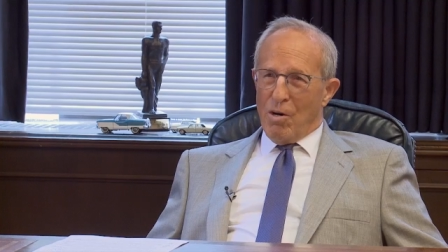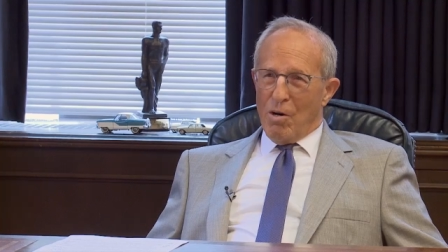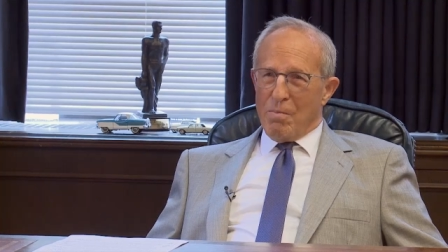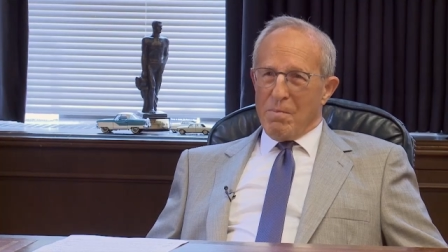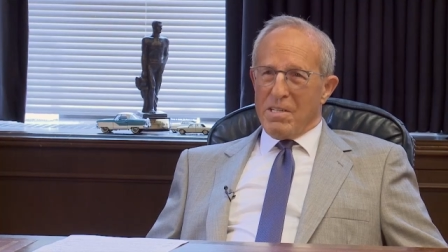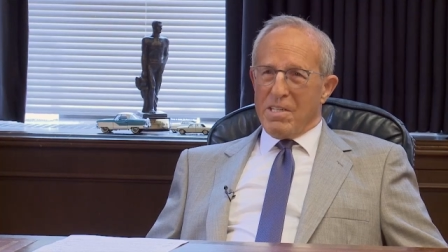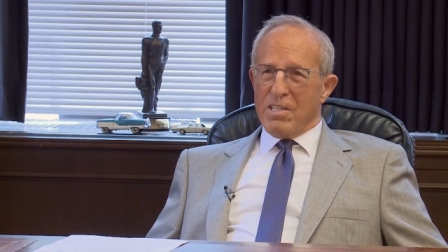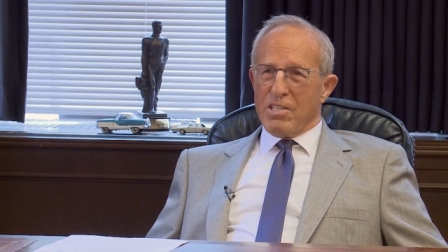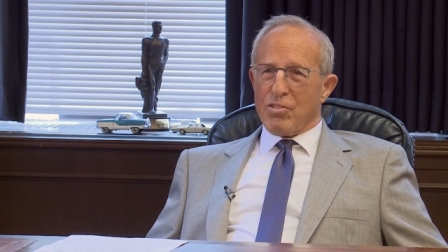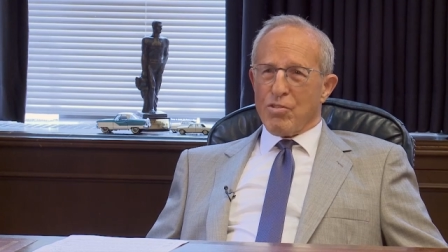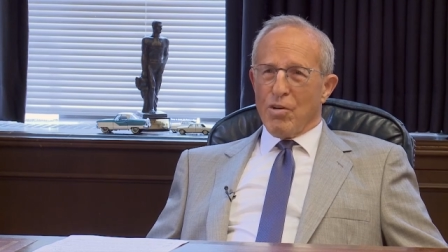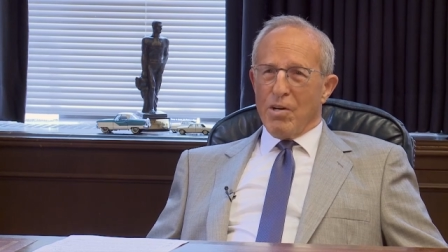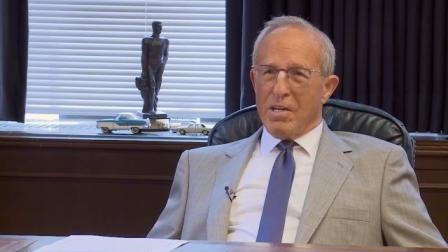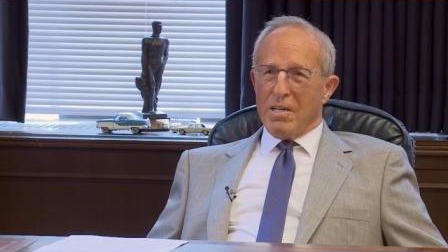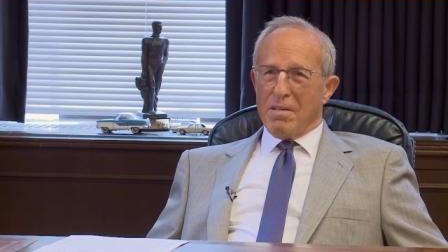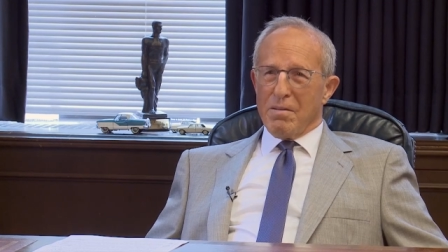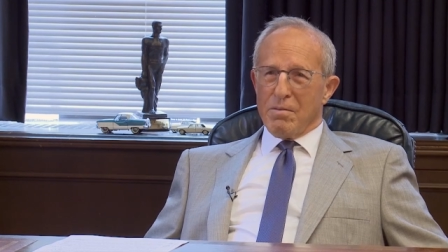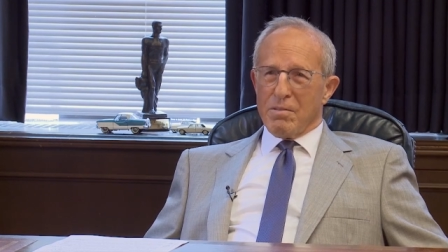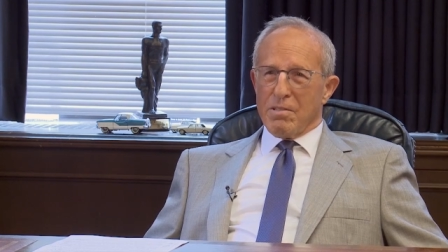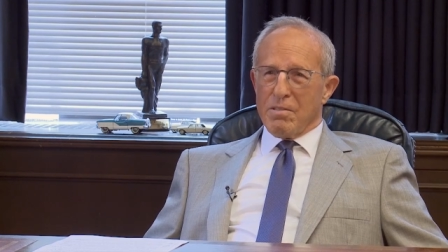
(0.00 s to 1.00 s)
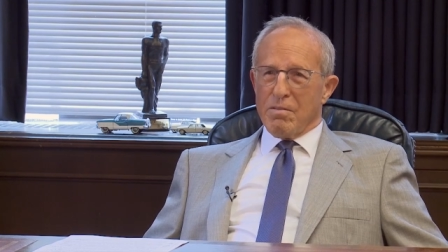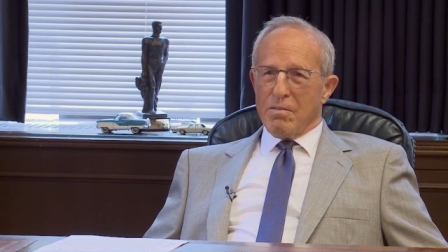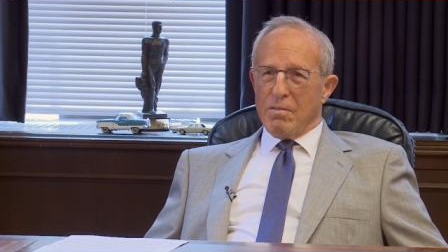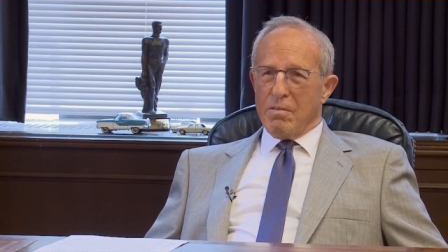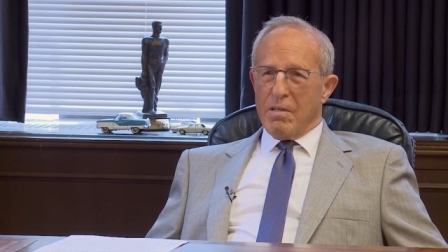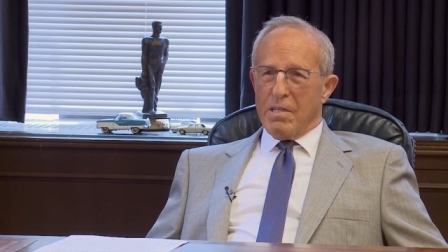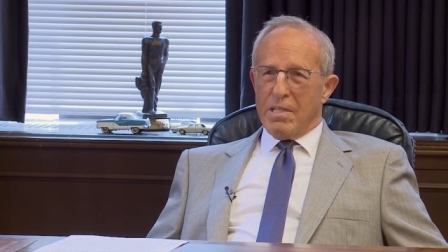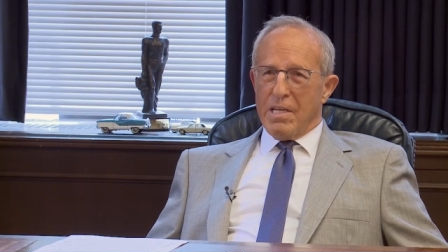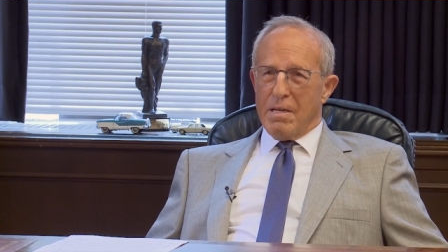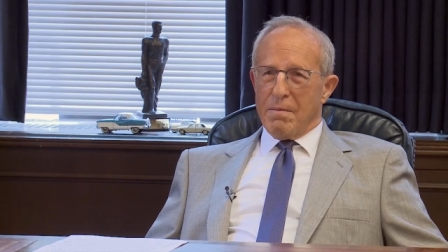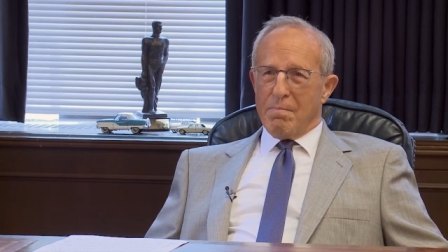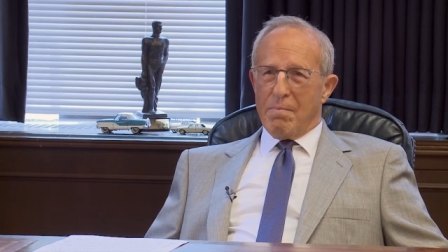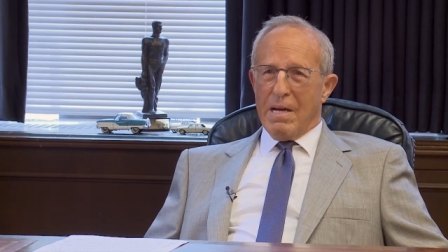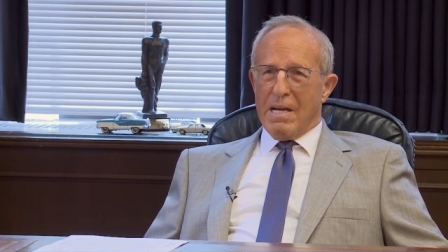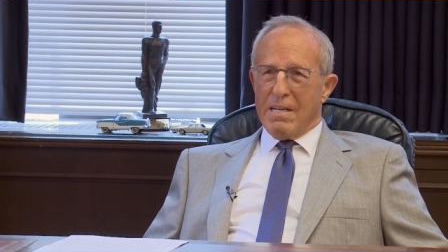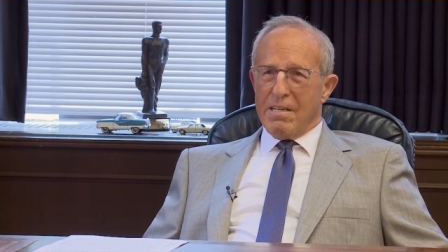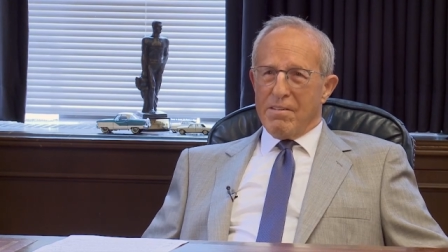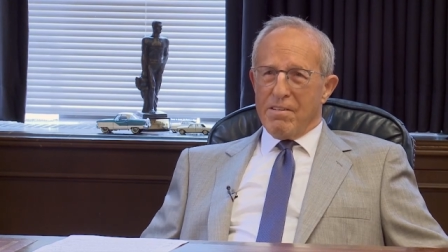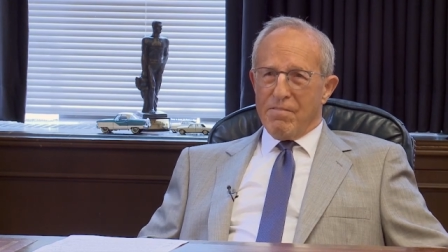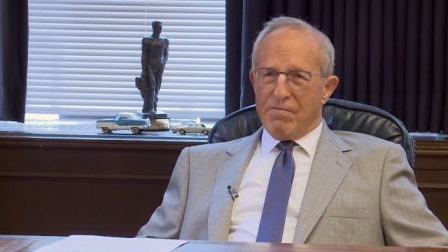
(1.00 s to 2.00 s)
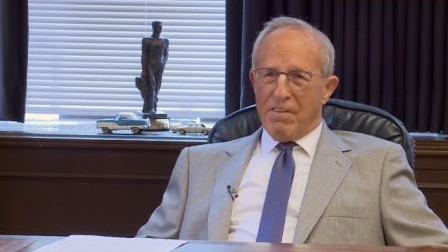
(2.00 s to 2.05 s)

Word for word: home in Detroit. They paid